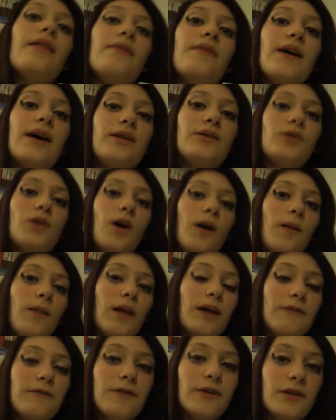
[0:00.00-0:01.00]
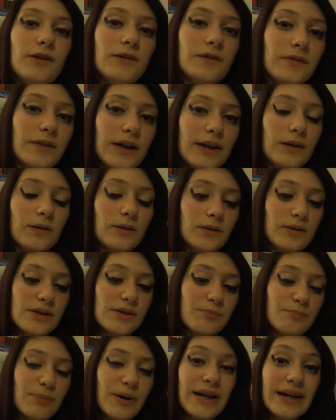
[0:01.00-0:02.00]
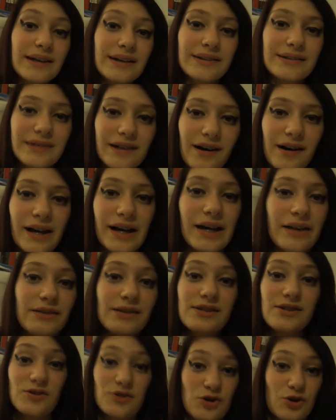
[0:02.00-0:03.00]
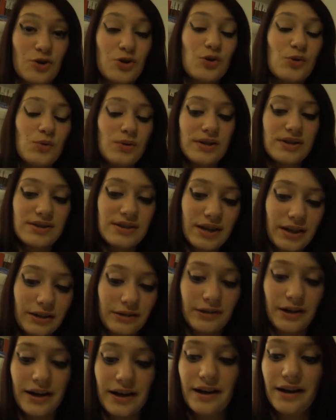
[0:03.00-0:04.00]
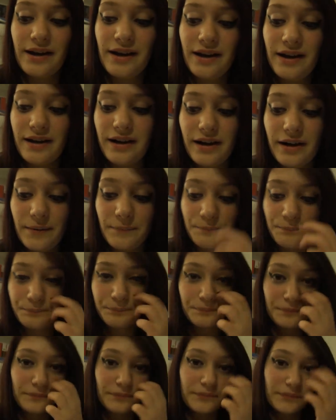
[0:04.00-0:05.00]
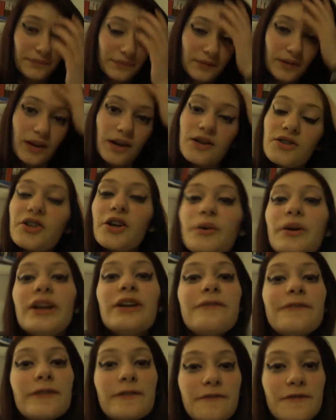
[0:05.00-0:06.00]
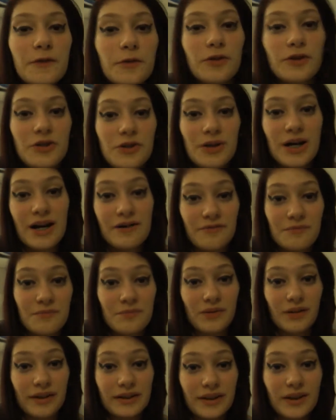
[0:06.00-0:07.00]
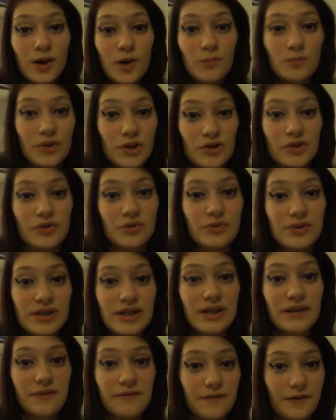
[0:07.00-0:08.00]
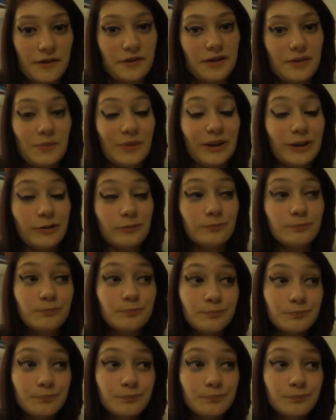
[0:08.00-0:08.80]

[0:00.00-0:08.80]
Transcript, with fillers: they're not. They're full of like this pink dye and this is the coolest thing, right? Um, so if you feel that you haven't like brushed your teeth very well,